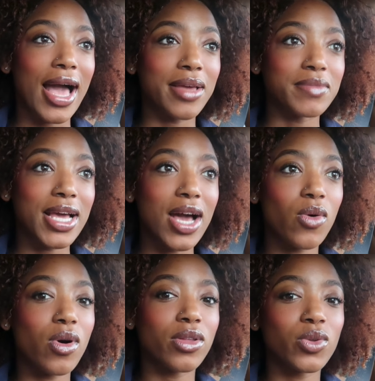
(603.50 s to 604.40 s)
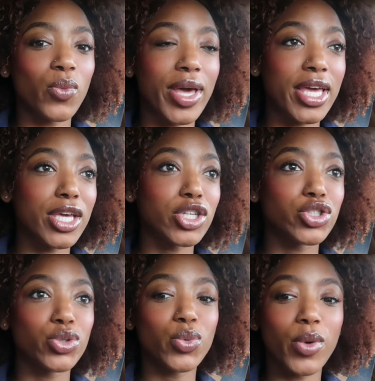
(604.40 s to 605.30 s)
am now on the way
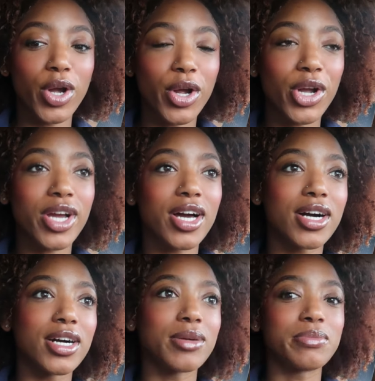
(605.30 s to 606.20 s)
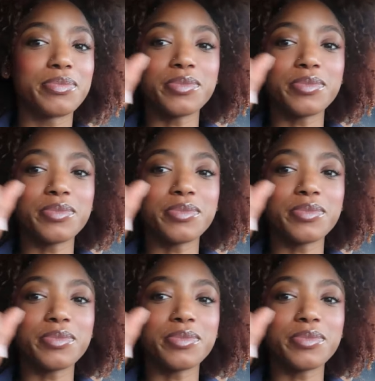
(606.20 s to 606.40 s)
to work. I'm